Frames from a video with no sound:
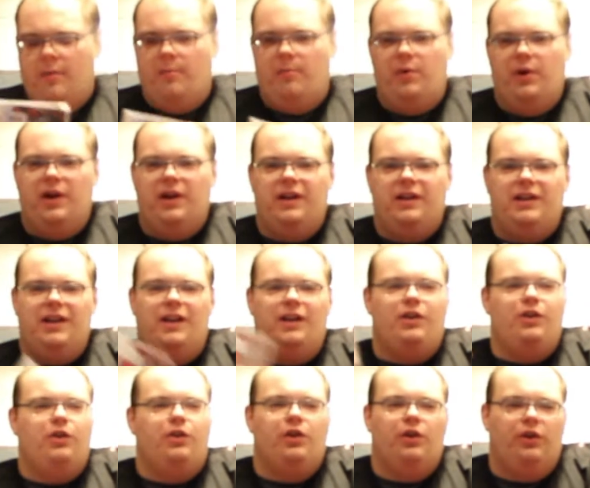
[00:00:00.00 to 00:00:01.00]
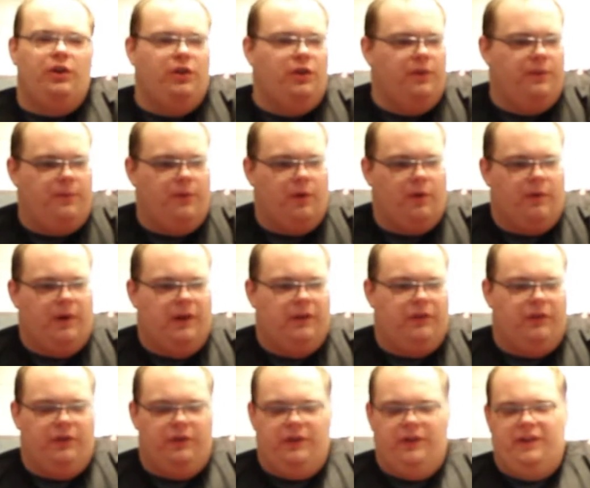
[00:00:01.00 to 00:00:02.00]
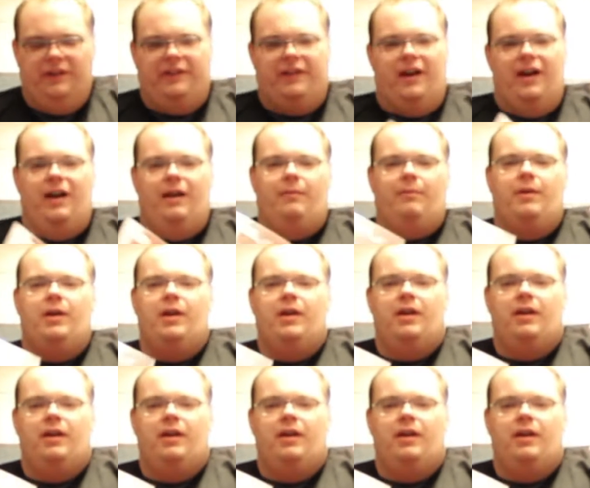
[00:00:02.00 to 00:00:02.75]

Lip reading: But if you could only do 4 wrestlers at a time,